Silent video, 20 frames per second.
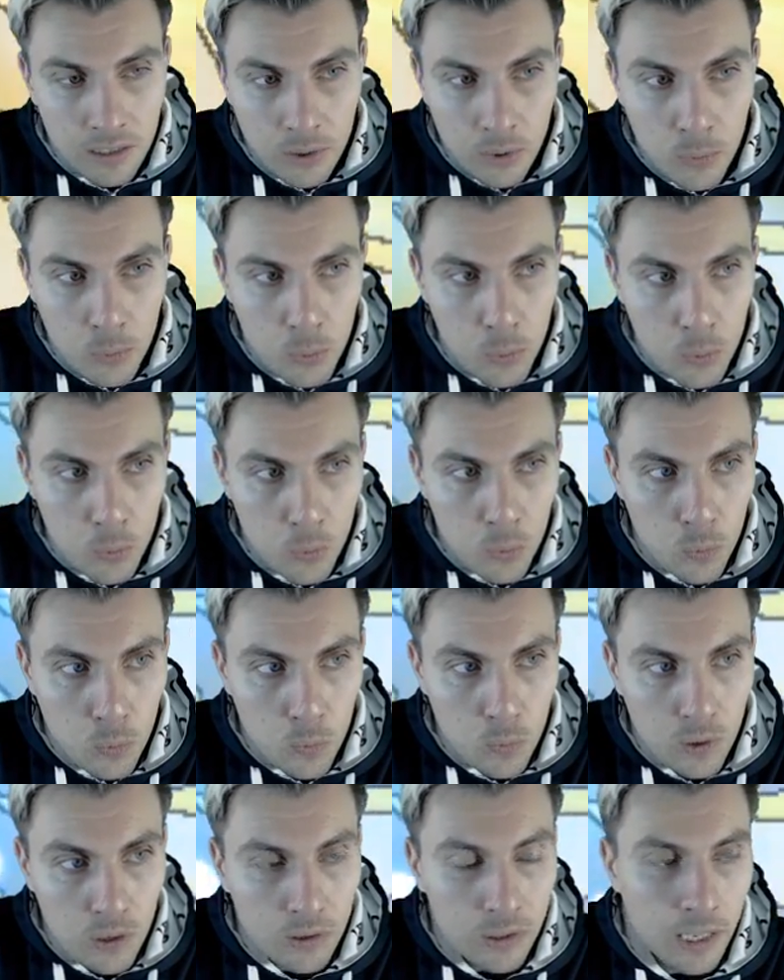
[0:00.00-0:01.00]

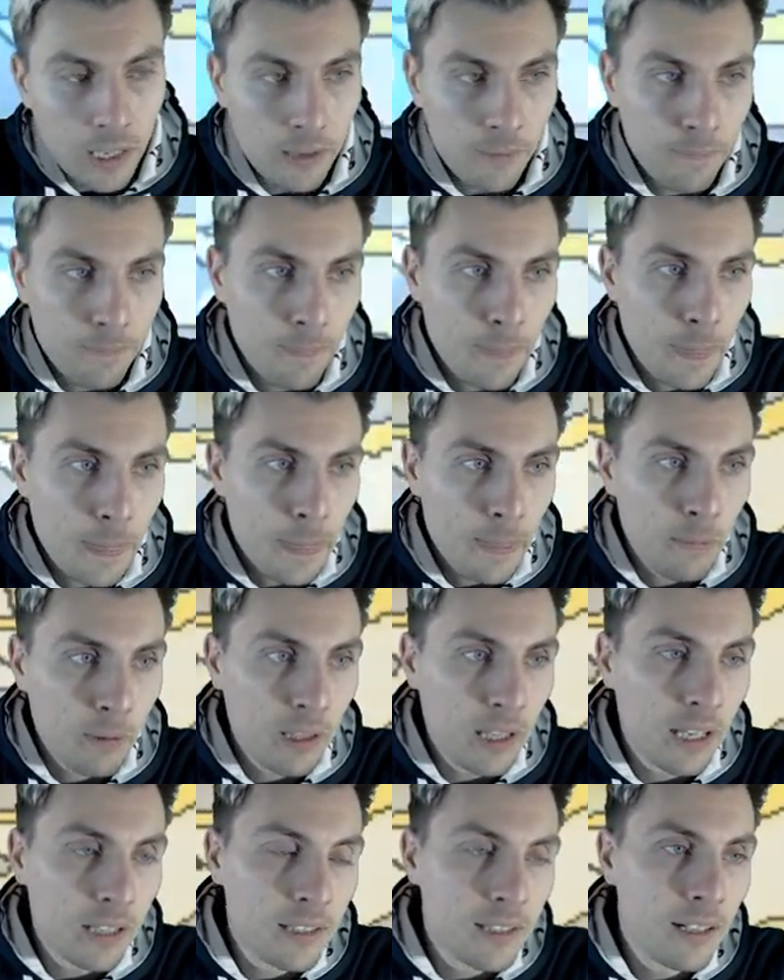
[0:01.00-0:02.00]
Whew. Okay. Well, that's a